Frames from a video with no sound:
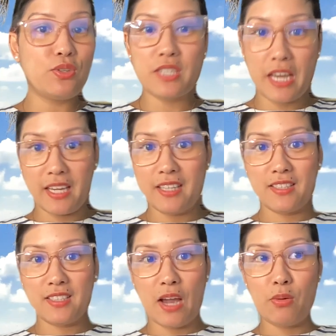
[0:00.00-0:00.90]

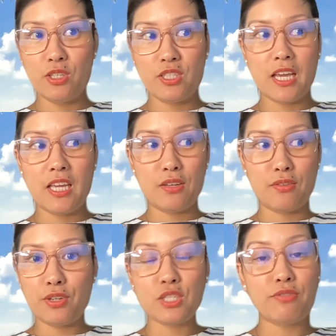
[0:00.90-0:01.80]
seconds. I would say in the
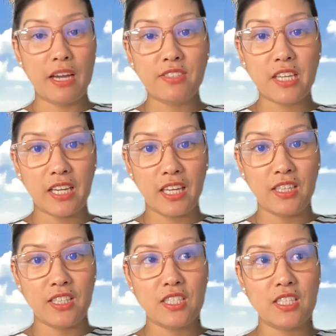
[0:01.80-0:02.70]
first 5
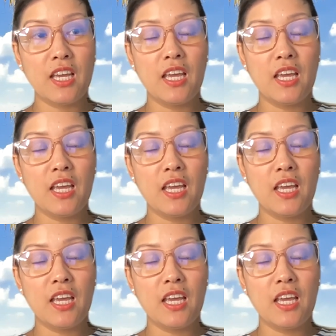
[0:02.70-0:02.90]
seconds,